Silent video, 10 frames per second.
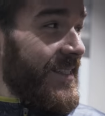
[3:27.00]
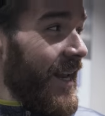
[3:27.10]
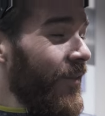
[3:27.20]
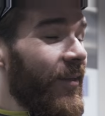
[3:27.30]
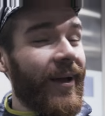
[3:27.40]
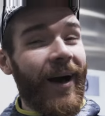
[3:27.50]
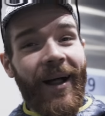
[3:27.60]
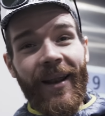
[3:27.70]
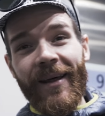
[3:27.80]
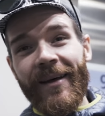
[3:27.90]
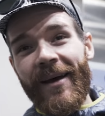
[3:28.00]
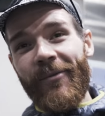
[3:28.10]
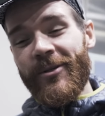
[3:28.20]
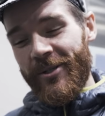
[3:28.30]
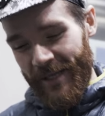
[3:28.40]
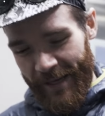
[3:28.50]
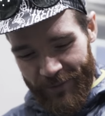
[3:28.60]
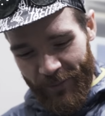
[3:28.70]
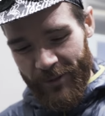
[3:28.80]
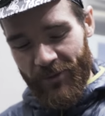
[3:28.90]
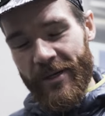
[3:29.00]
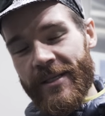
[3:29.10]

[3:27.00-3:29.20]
now the cull. Everyone just leaves them on the streets.